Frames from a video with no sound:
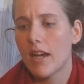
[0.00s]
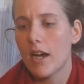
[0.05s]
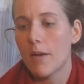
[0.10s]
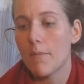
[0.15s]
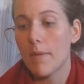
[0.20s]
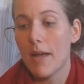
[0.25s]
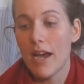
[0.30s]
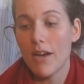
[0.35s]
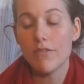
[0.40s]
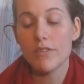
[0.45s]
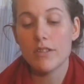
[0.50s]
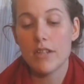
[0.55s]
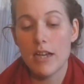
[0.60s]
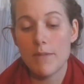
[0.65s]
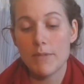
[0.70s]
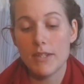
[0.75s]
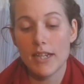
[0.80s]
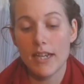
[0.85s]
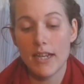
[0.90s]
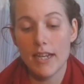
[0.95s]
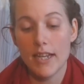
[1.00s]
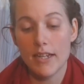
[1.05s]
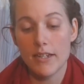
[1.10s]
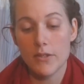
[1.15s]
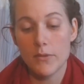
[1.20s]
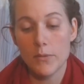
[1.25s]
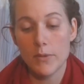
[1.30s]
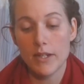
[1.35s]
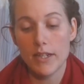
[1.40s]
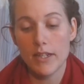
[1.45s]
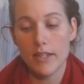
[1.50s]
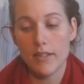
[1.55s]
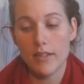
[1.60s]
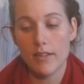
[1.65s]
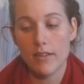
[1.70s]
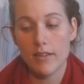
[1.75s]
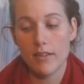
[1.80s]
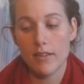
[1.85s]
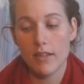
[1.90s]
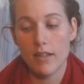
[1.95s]
Powerful time to connect
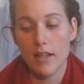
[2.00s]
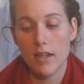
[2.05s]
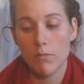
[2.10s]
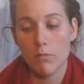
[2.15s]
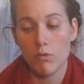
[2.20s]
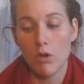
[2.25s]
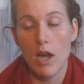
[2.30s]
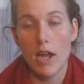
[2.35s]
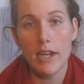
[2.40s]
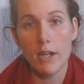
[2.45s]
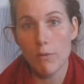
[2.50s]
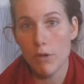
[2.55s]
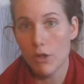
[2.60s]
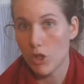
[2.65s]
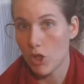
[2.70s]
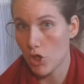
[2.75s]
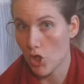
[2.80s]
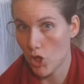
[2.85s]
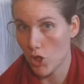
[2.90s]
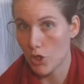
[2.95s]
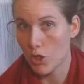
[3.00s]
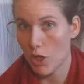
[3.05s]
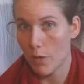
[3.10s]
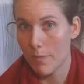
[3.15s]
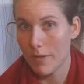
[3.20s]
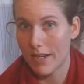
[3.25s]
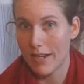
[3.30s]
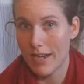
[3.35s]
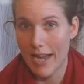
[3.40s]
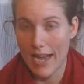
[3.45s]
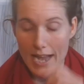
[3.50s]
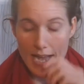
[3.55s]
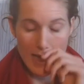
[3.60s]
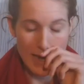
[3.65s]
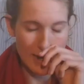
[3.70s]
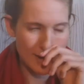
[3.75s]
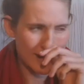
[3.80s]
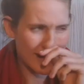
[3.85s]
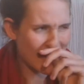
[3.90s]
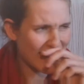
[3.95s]
with writing with your non-dominant
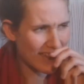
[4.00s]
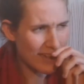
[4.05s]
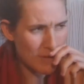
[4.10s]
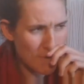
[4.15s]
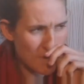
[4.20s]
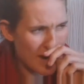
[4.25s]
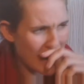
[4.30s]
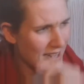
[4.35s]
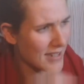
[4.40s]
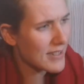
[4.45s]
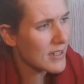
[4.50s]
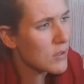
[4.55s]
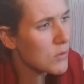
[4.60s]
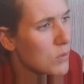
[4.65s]
hand. There's an amazing